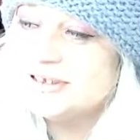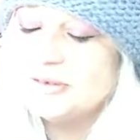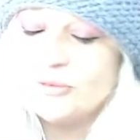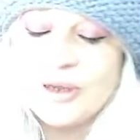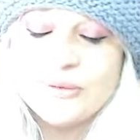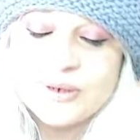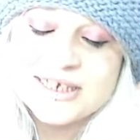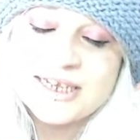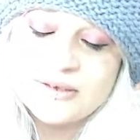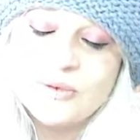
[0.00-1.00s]
we're
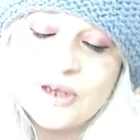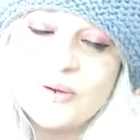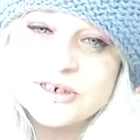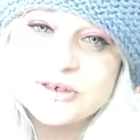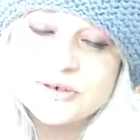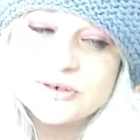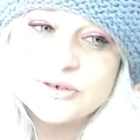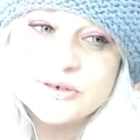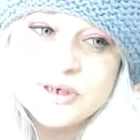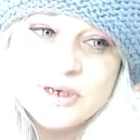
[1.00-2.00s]
going
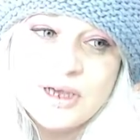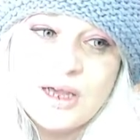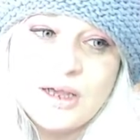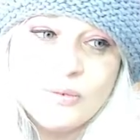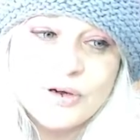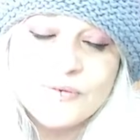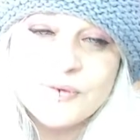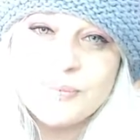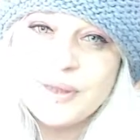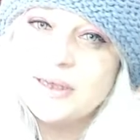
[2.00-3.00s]
to one of
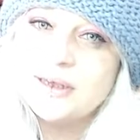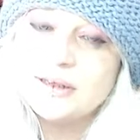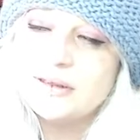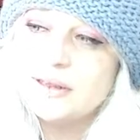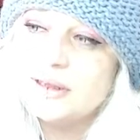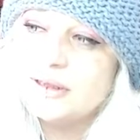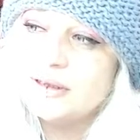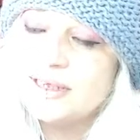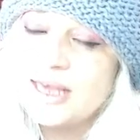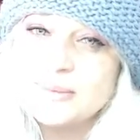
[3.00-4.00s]
the big
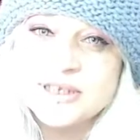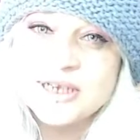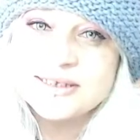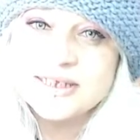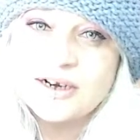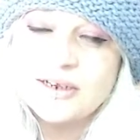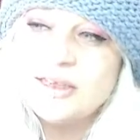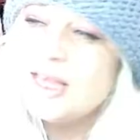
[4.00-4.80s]
campsites that I